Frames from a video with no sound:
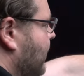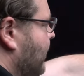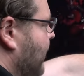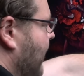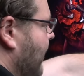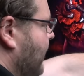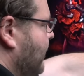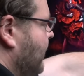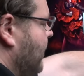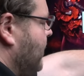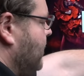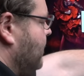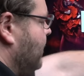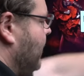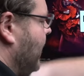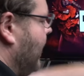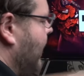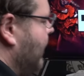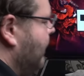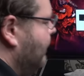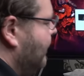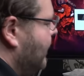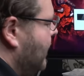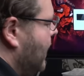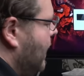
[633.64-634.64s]
that
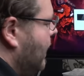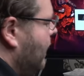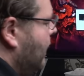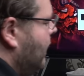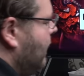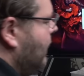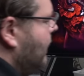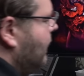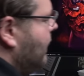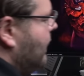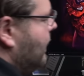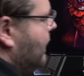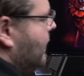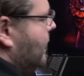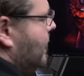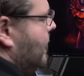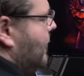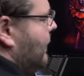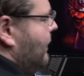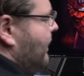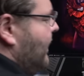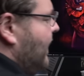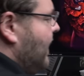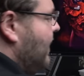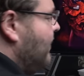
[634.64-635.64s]
display.
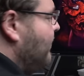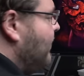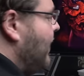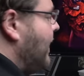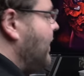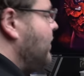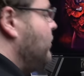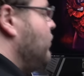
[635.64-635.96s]
If I